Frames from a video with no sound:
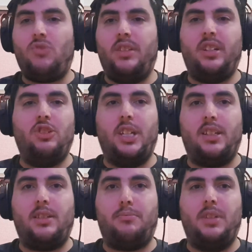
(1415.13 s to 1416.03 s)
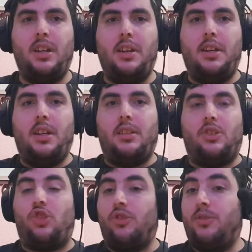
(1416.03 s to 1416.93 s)
Then you get the
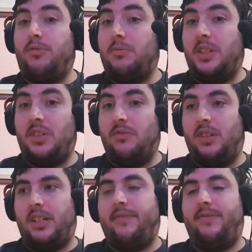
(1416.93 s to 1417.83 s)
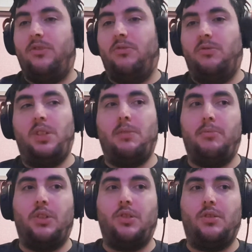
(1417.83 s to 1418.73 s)
show's probably still going to have flaws,
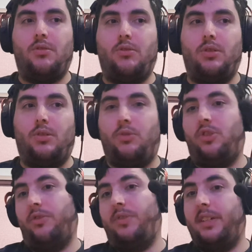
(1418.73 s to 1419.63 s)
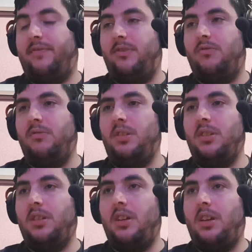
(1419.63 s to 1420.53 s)
because all shows have flaws,
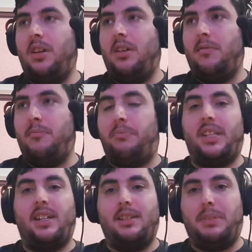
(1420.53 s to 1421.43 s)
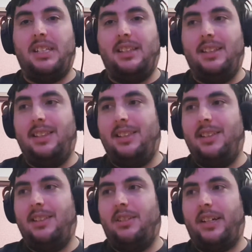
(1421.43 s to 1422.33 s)
but they're going to be
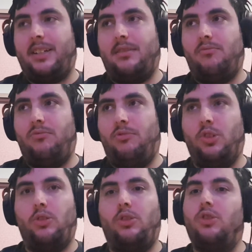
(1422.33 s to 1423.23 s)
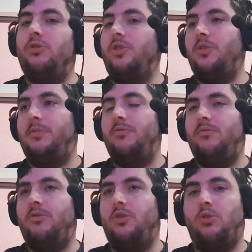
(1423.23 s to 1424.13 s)
like not noticeable
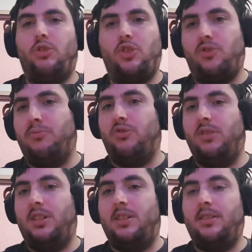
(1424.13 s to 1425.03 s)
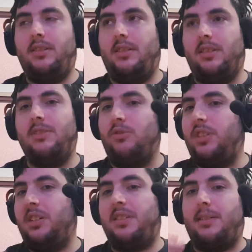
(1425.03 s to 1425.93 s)
or smaller, little
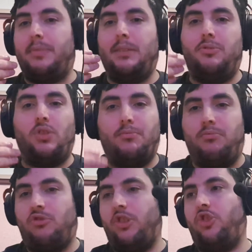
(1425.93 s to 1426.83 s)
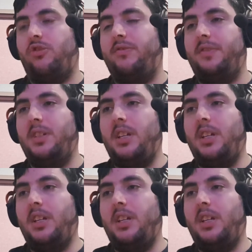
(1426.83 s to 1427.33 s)
things that people can brush off.